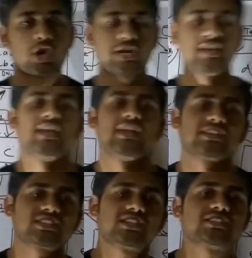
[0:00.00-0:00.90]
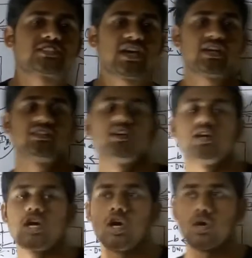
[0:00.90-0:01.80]
Okay, let us understand
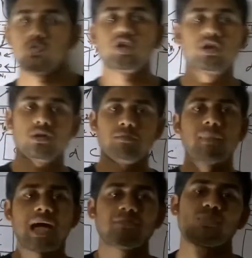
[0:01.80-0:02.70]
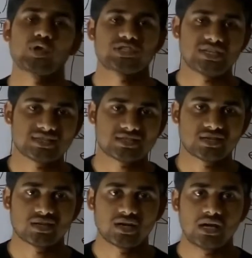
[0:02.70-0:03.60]
the whole map process,